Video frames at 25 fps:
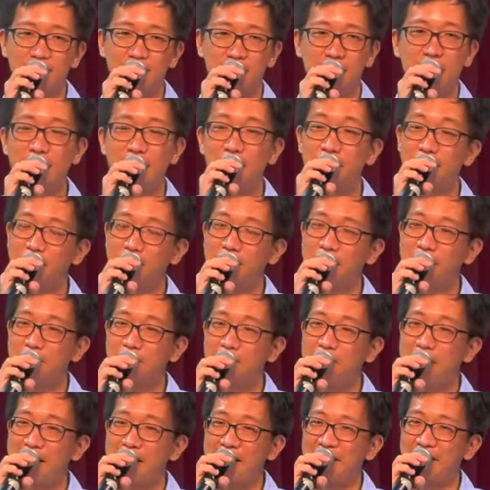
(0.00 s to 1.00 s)
bad,
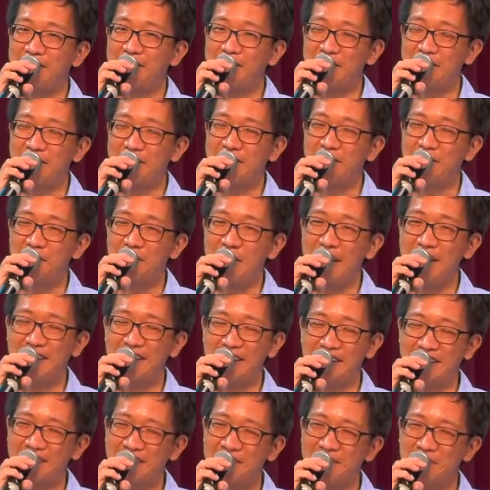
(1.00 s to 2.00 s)
bad, bad,
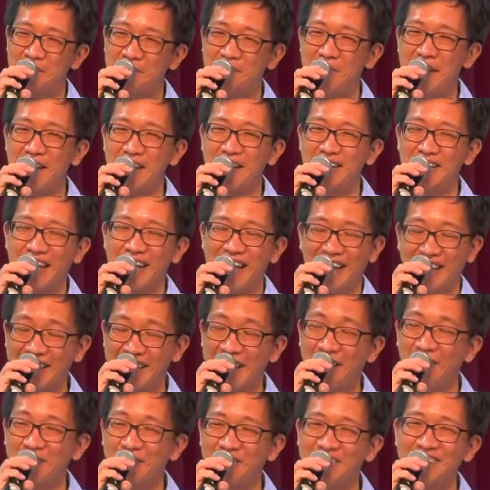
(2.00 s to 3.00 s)
bad
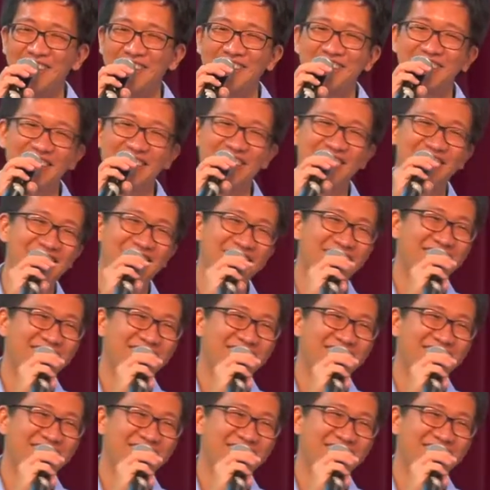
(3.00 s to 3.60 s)
encounters. Uh,